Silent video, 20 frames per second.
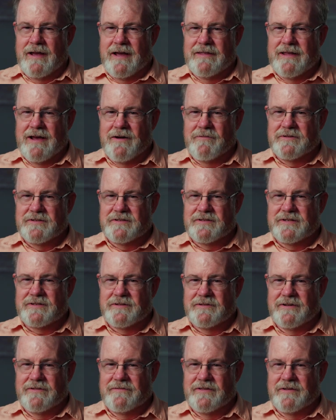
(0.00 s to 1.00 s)
And that was
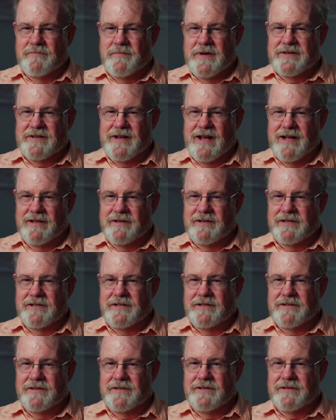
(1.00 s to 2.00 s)
sort of the
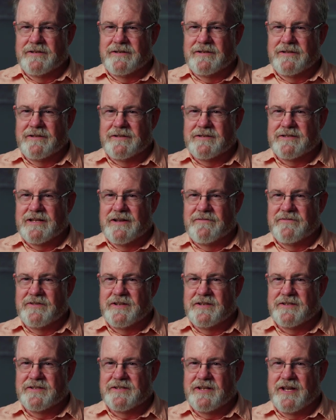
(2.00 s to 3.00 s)
mentality in the, the
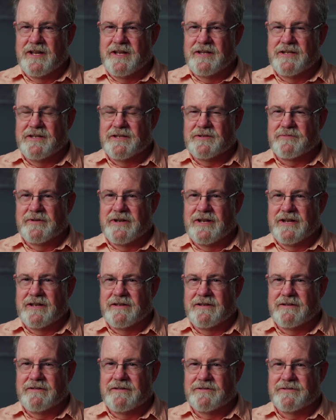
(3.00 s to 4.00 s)
70s and 80s when
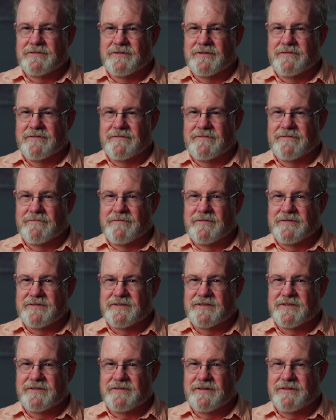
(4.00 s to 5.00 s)
I sort of was
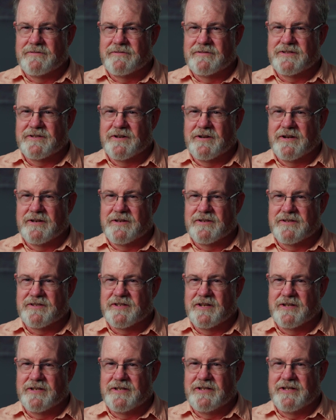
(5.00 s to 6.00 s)
st starting to
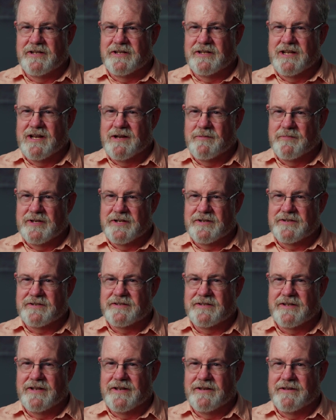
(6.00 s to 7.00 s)
study
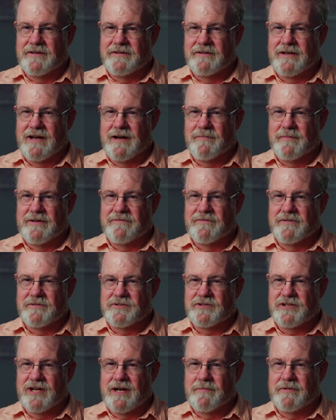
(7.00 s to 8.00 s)
economics and got my
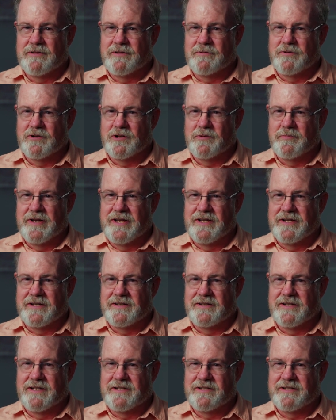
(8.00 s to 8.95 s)
first job at the World Bank in